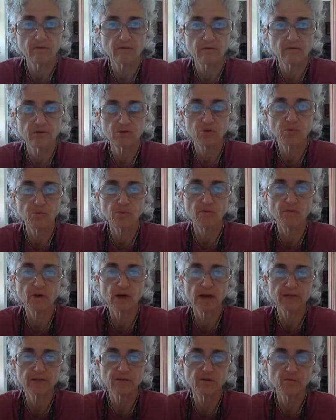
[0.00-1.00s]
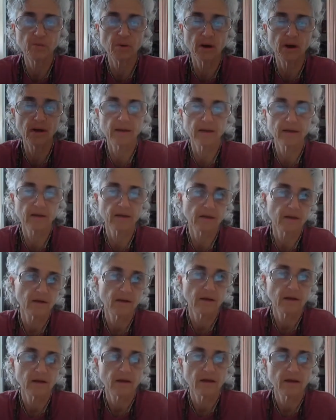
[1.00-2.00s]
supervised by
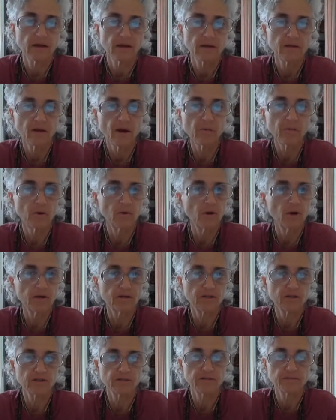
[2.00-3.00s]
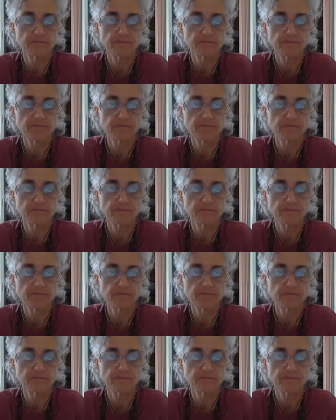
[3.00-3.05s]
Yamaraj,